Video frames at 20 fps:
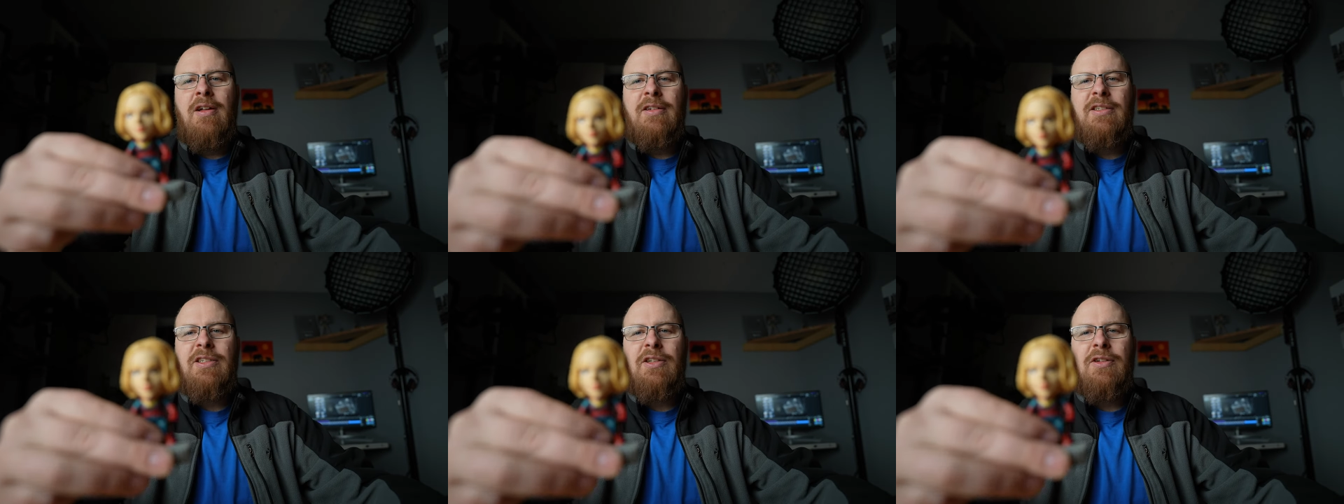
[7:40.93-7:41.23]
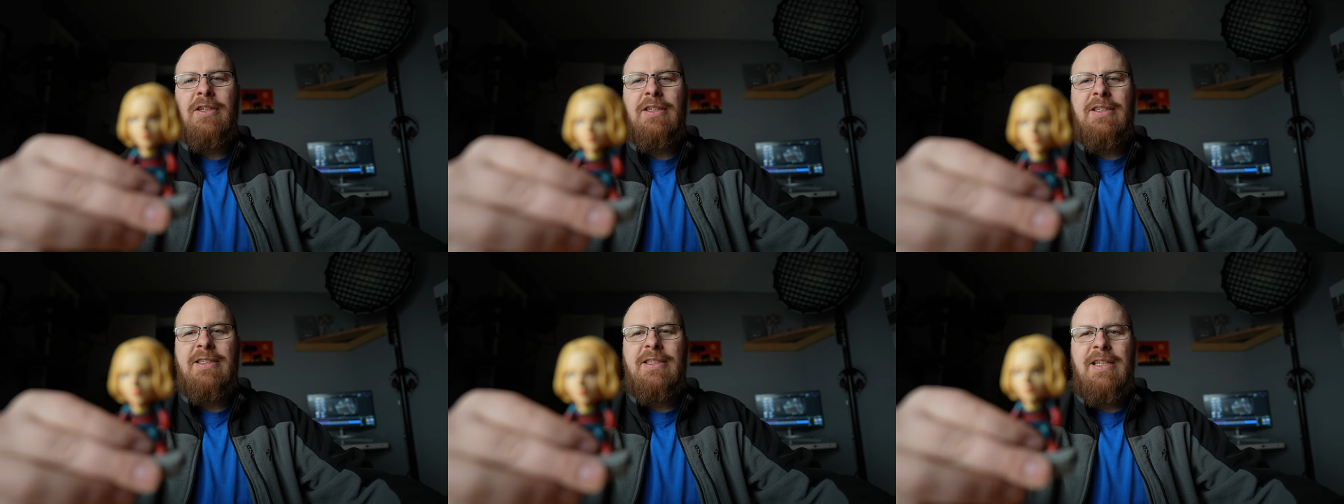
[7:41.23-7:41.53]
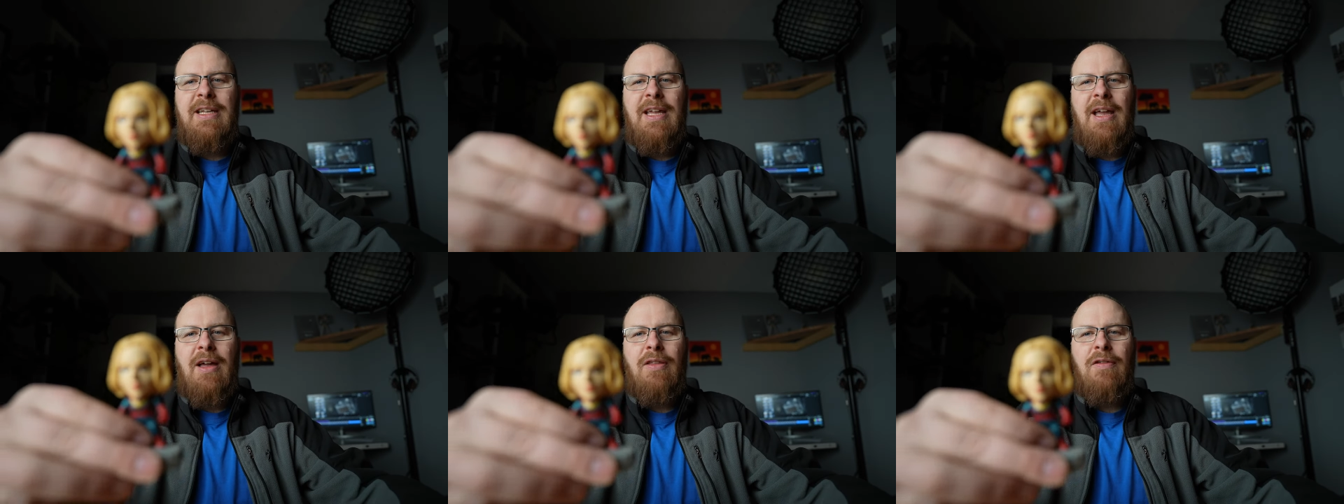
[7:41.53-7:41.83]
So you could
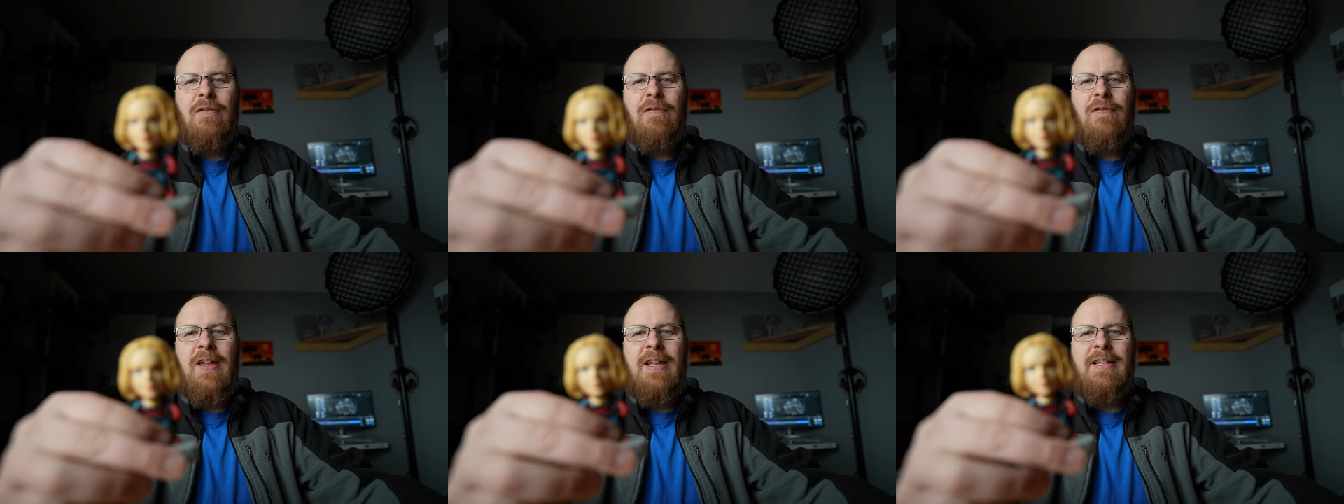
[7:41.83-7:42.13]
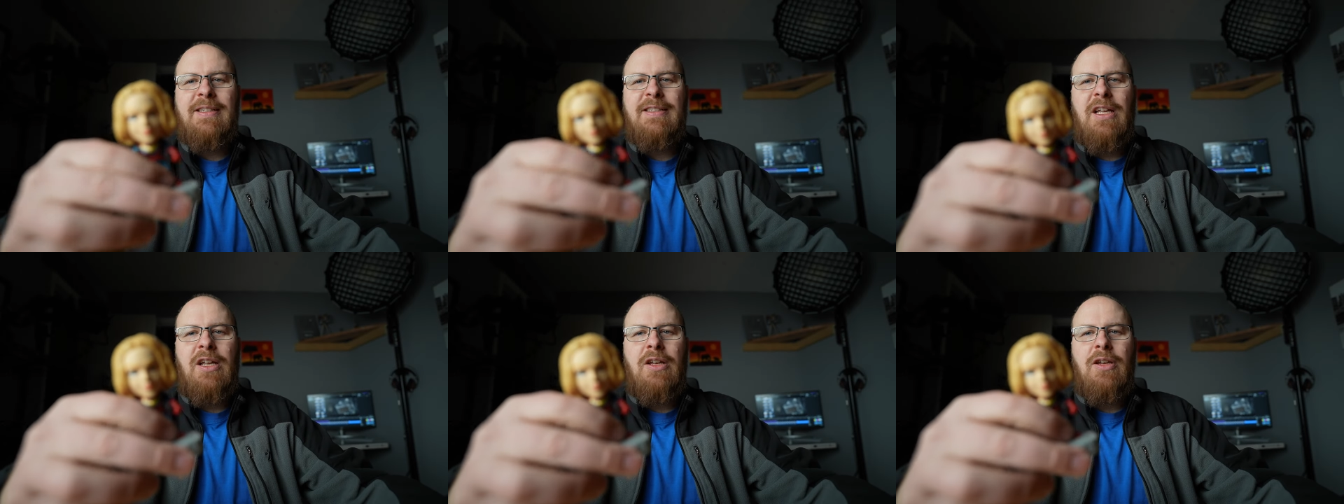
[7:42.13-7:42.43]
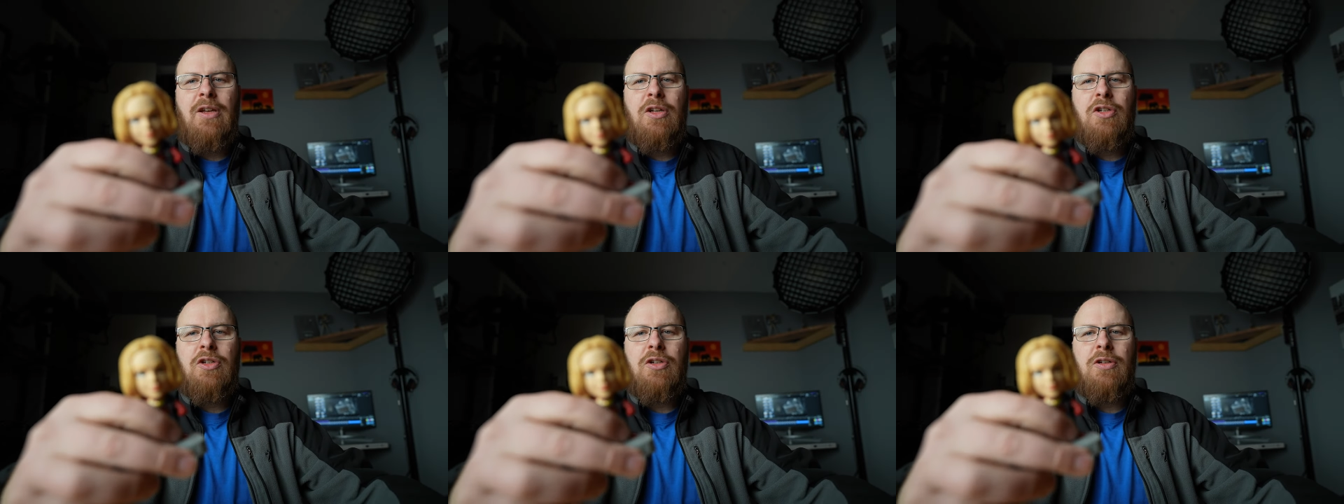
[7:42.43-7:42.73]
see how the face
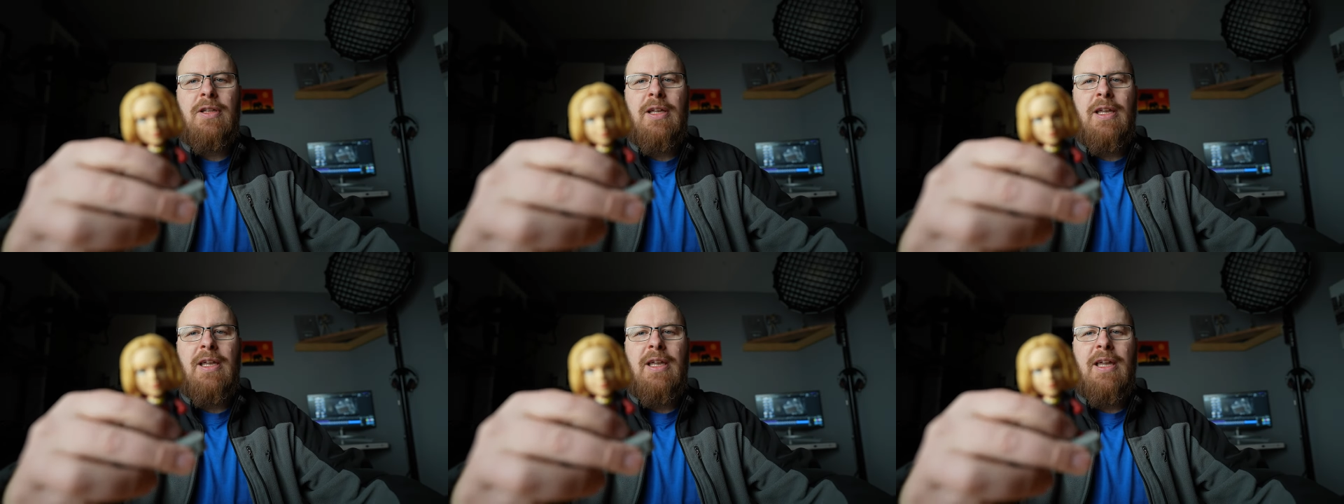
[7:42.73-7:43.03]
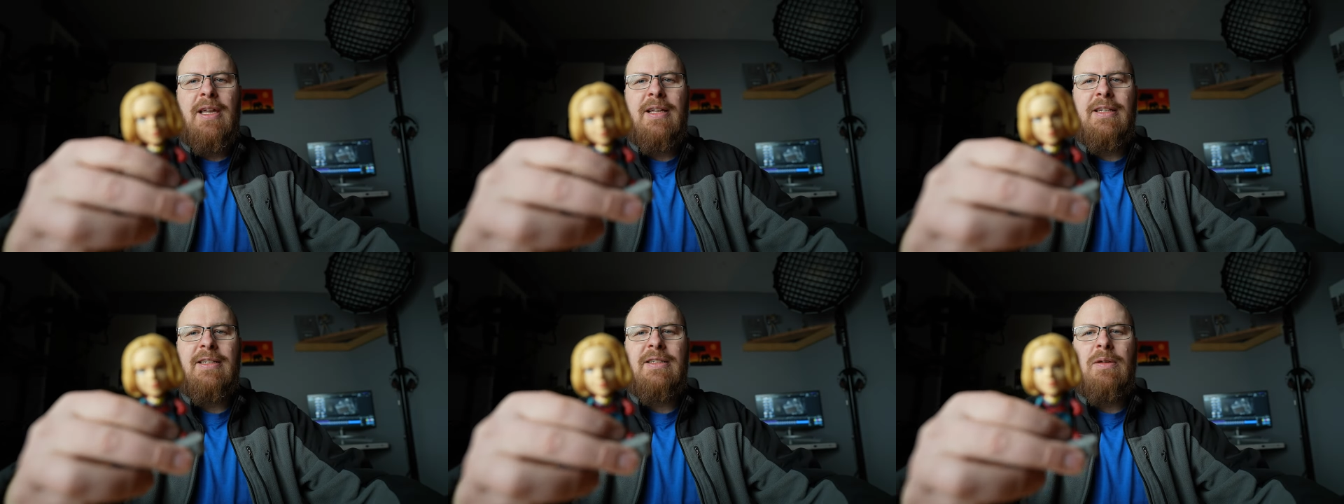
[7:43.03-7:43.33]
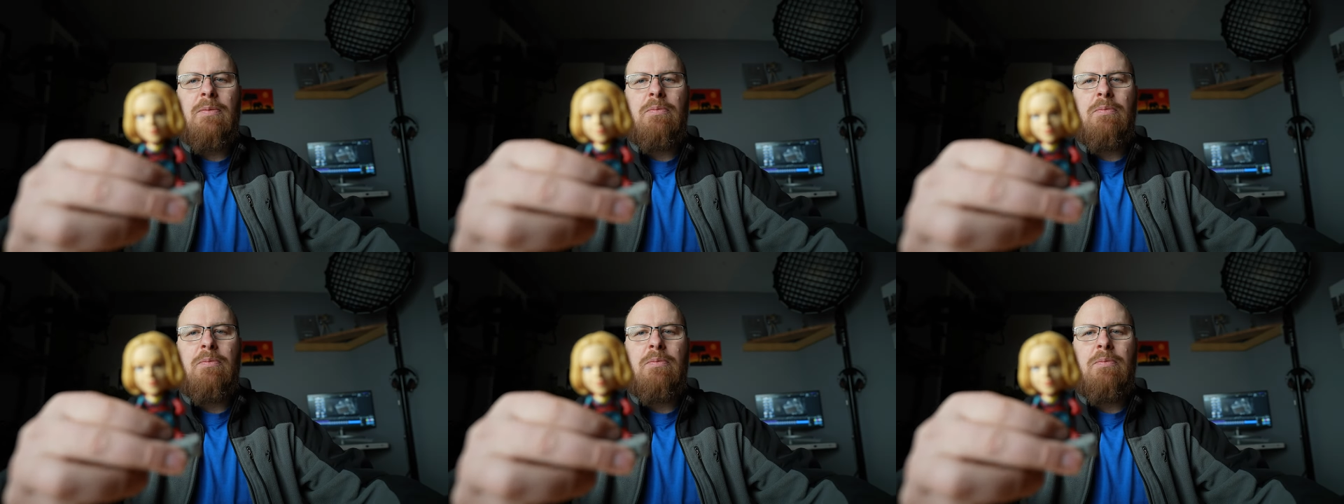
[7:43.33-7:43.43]
initially is